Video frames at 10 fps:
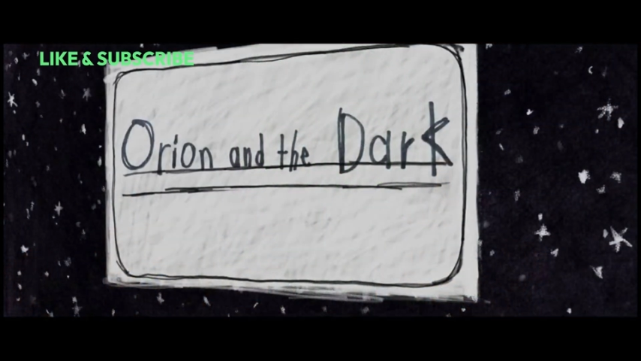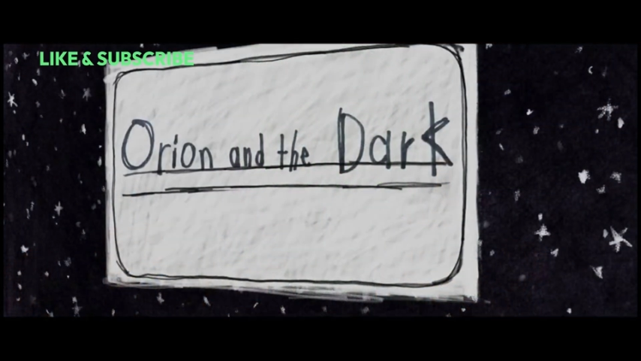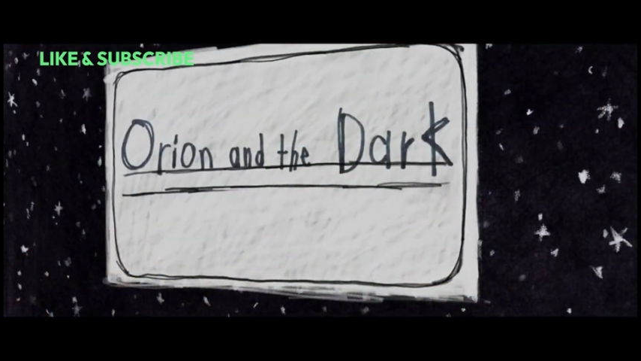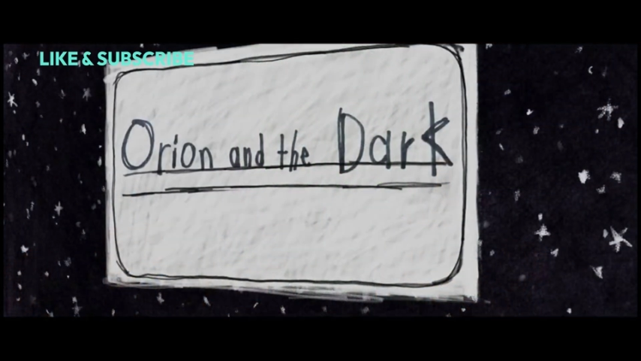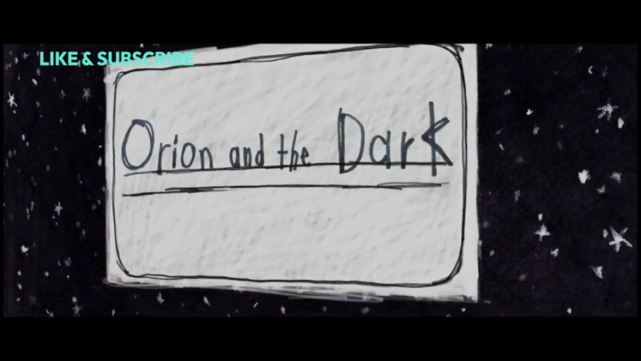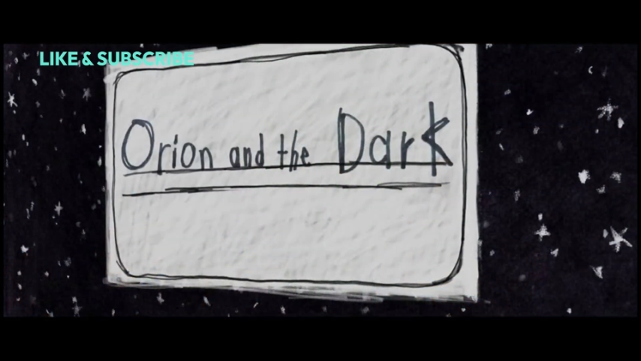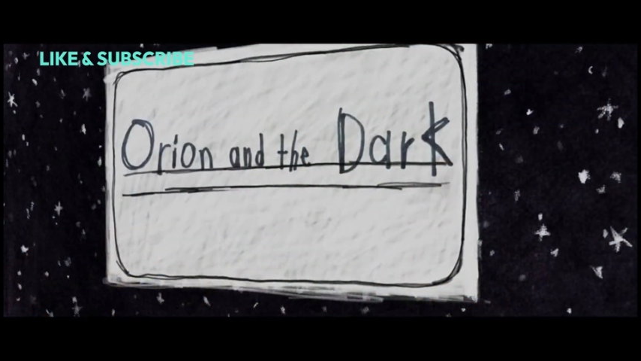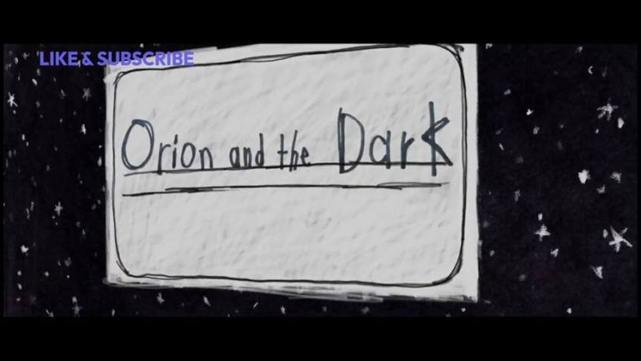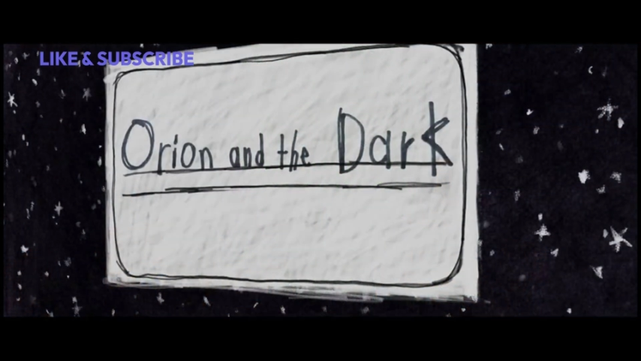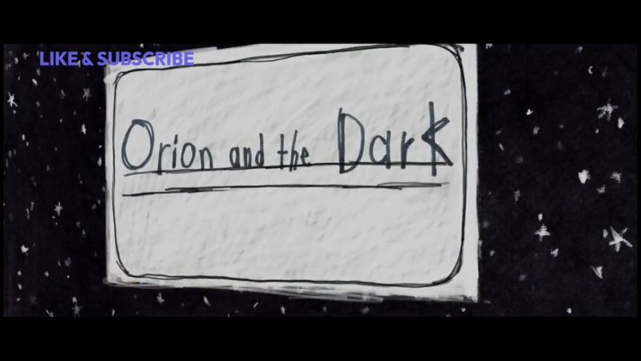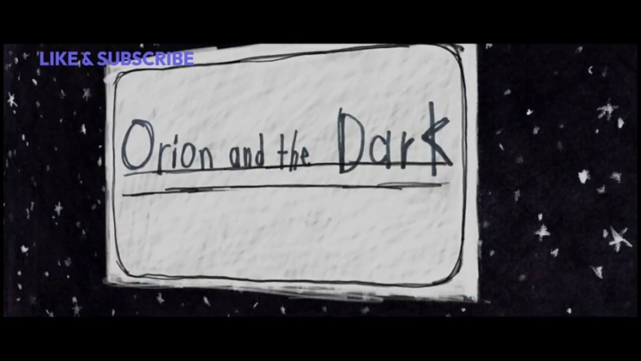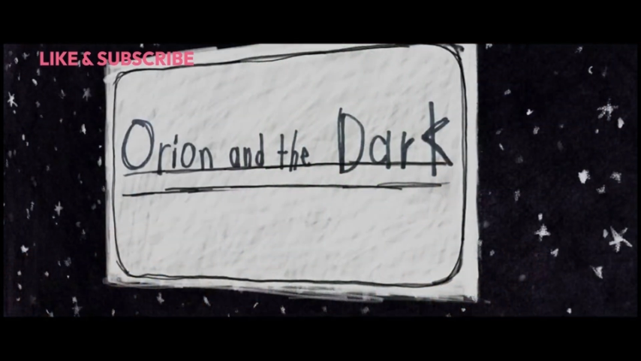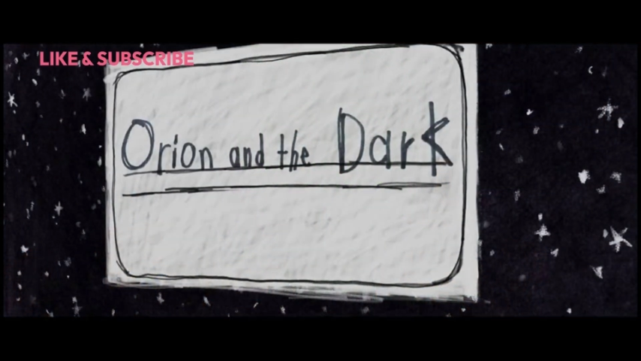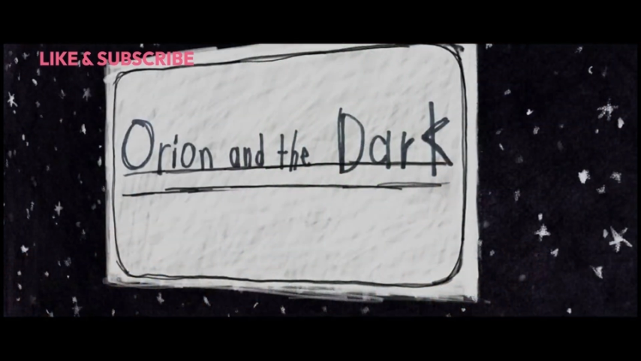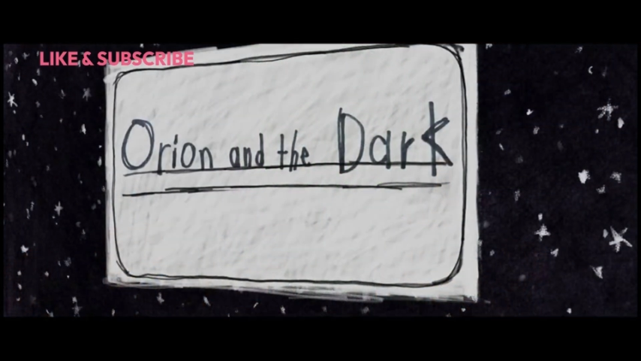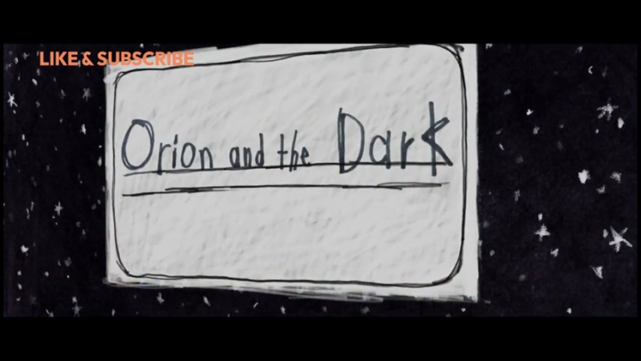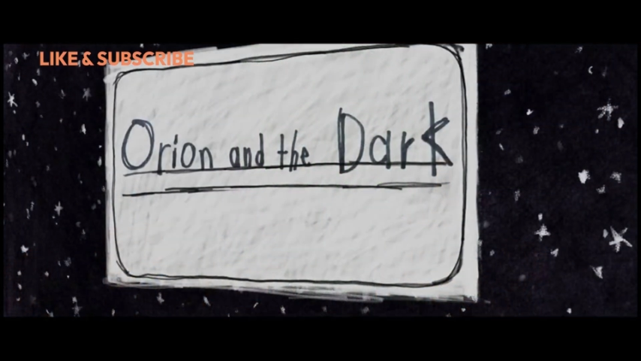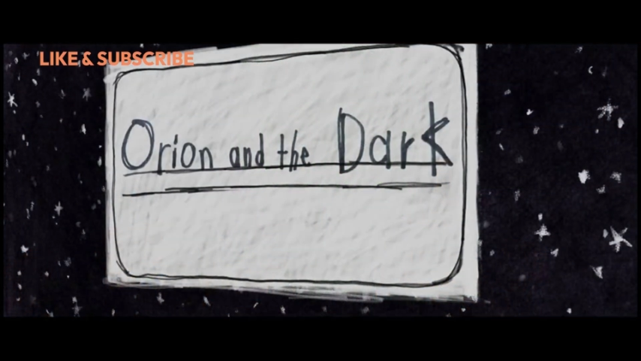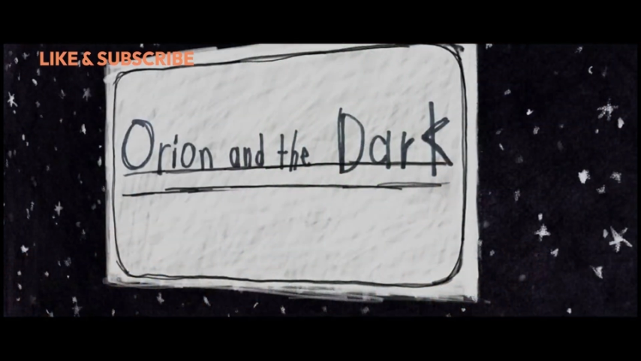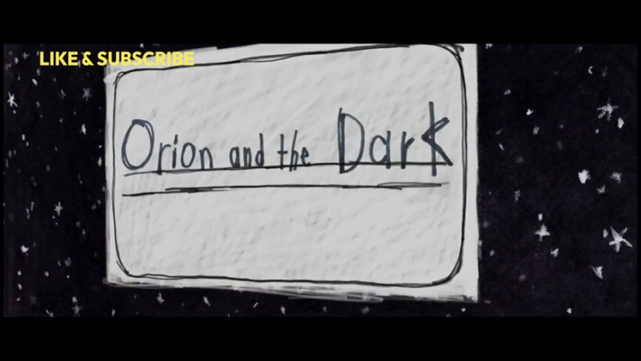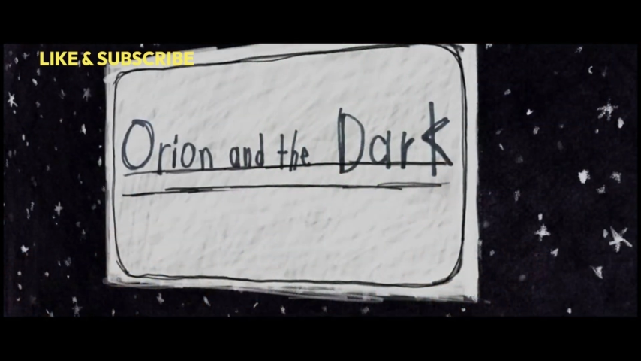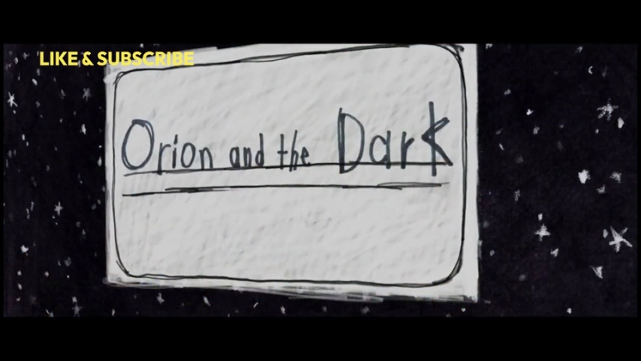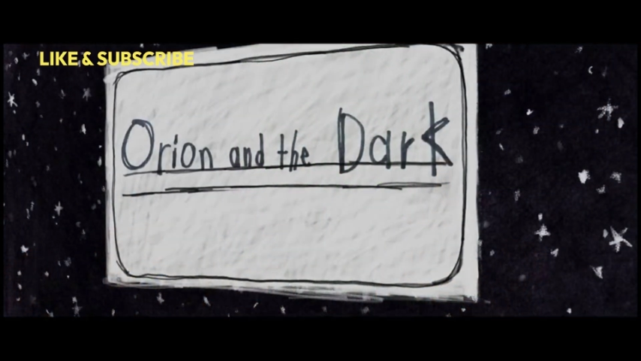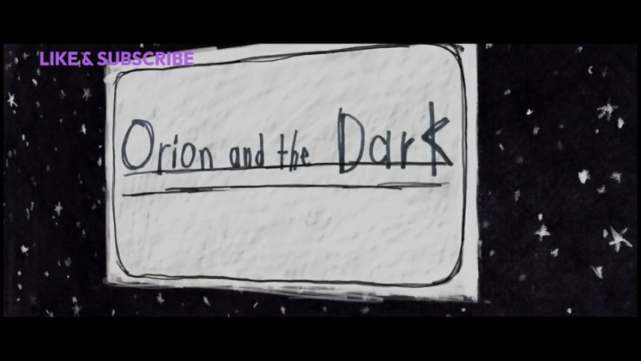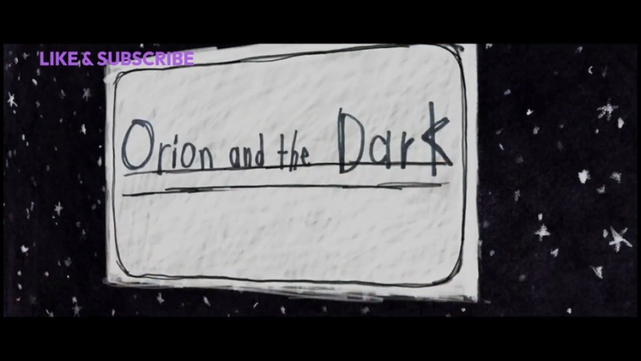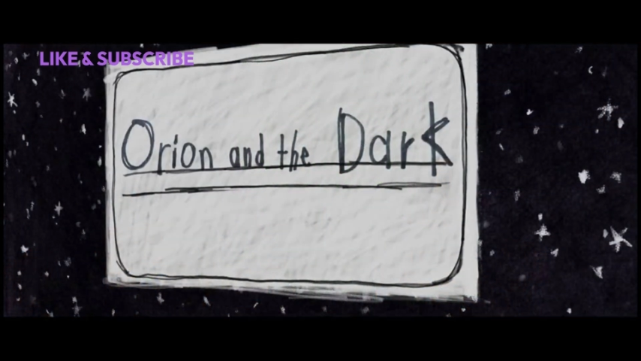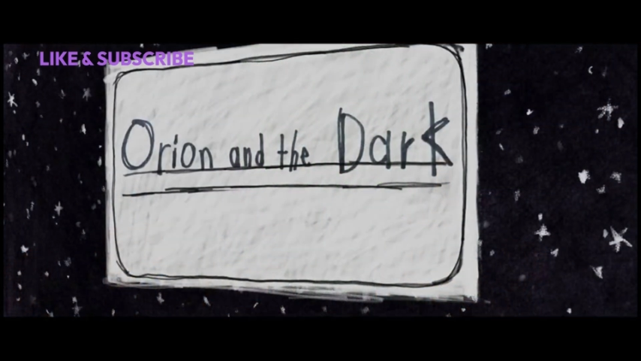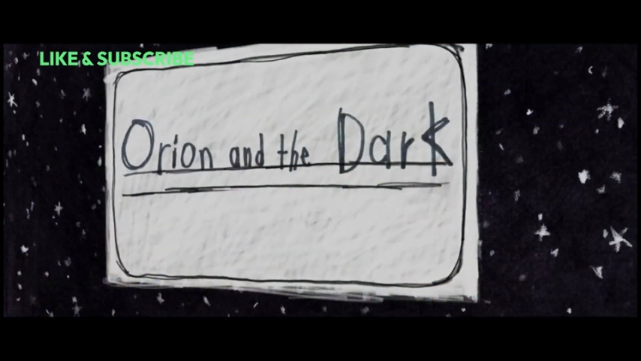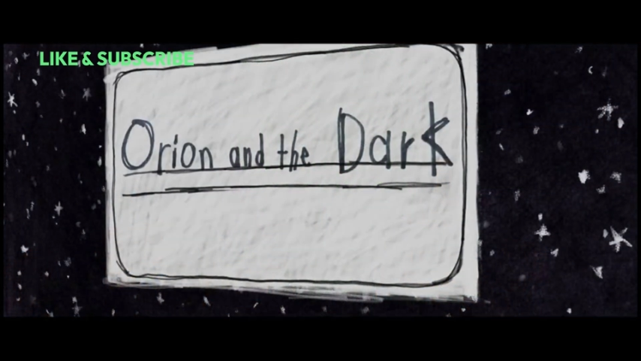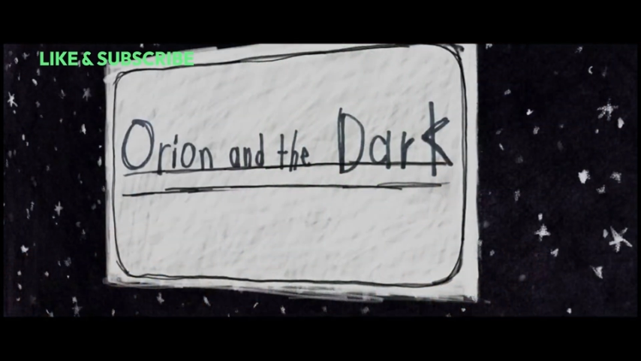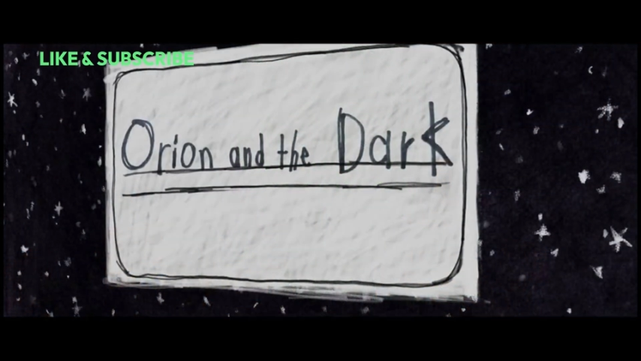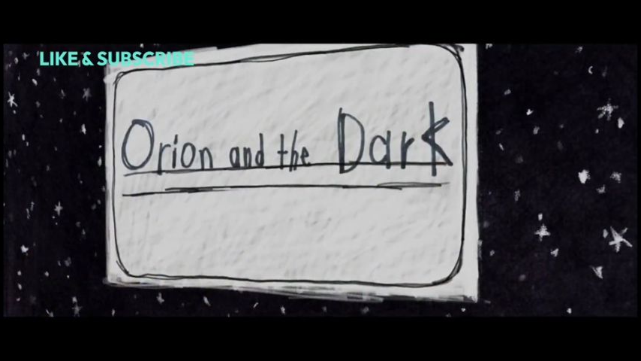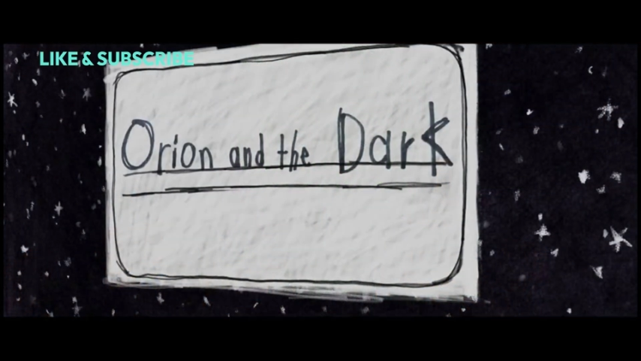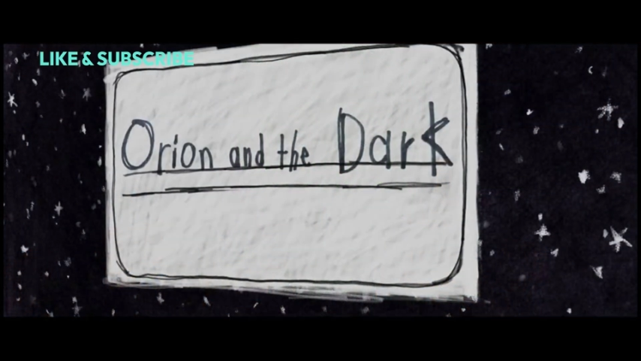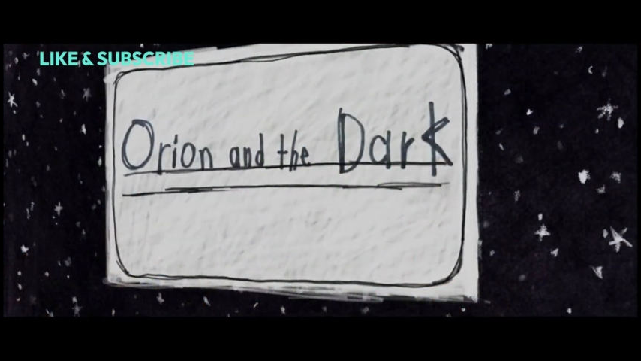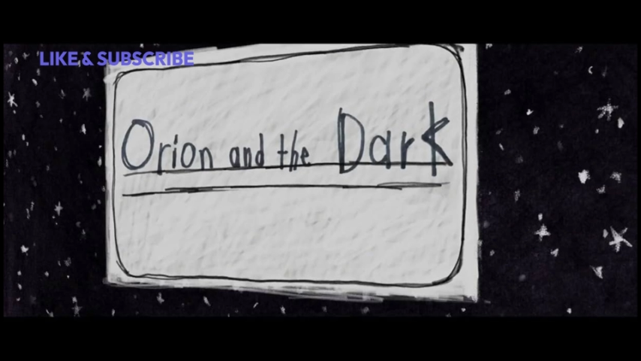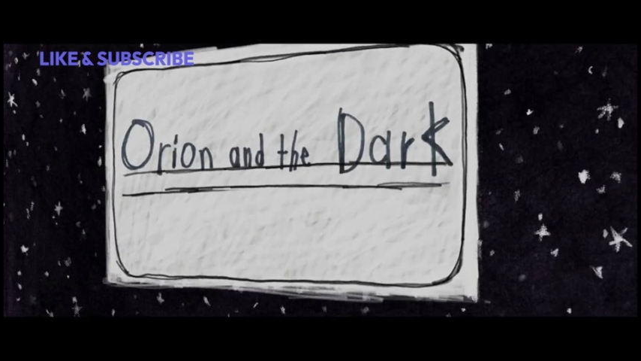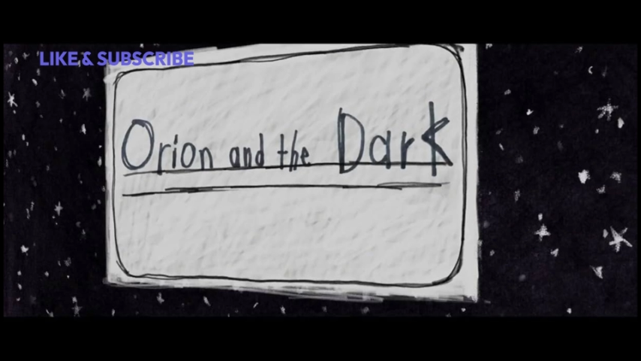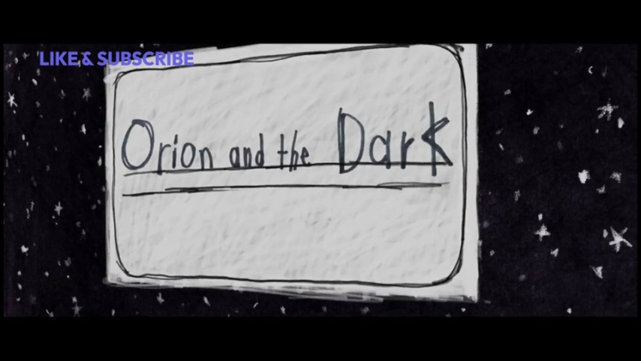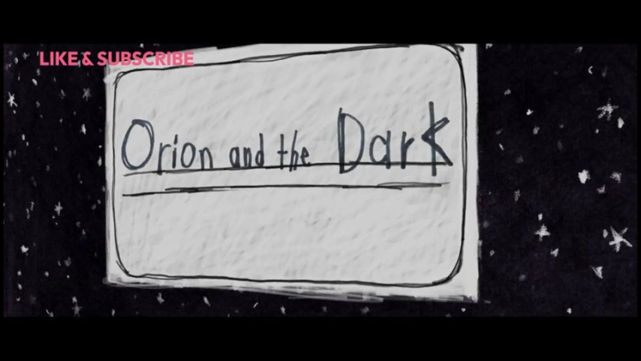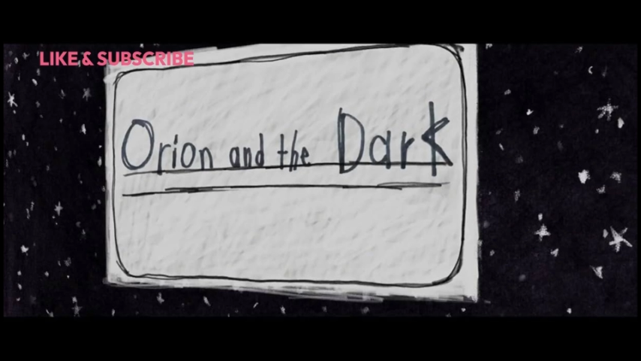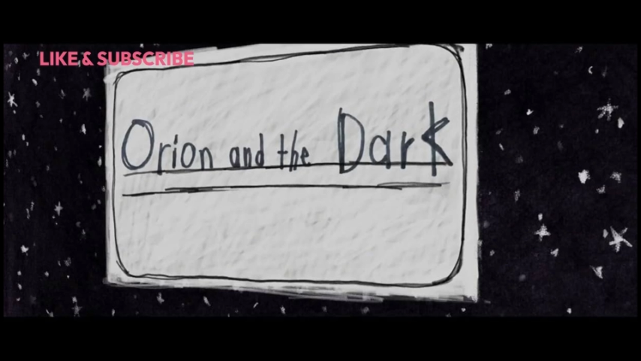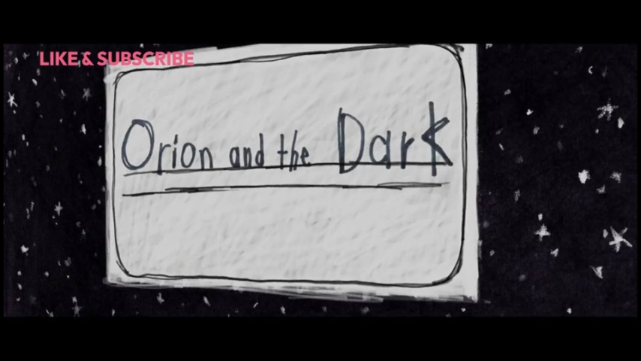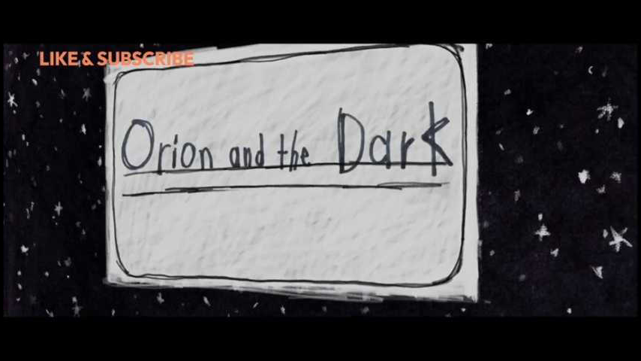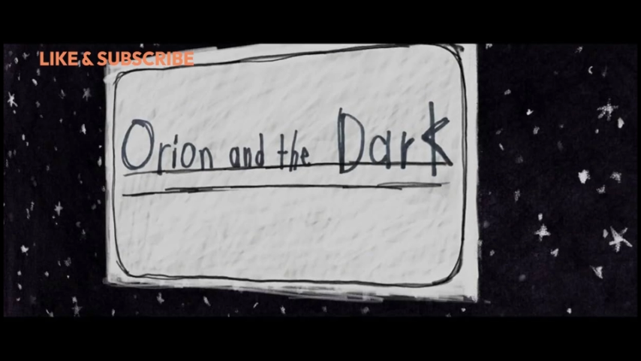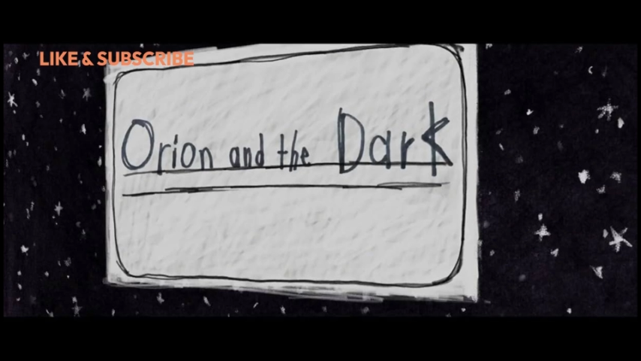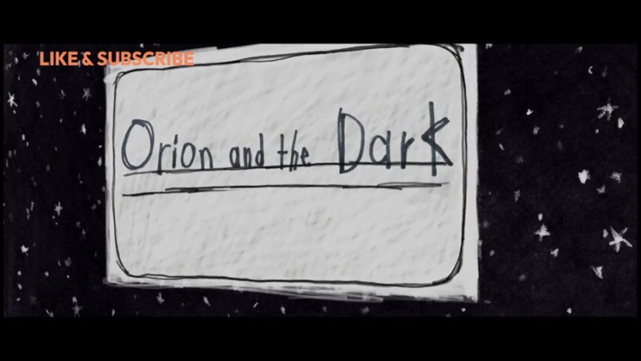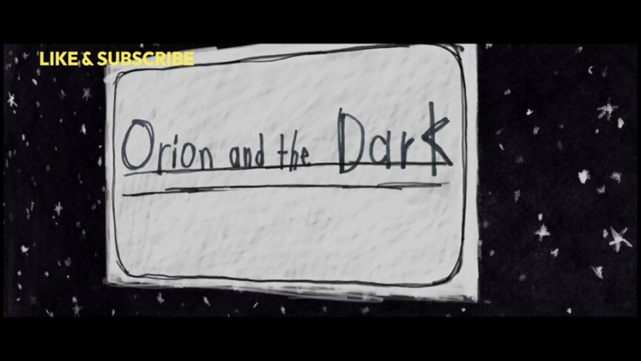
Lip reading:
(no speaker visible)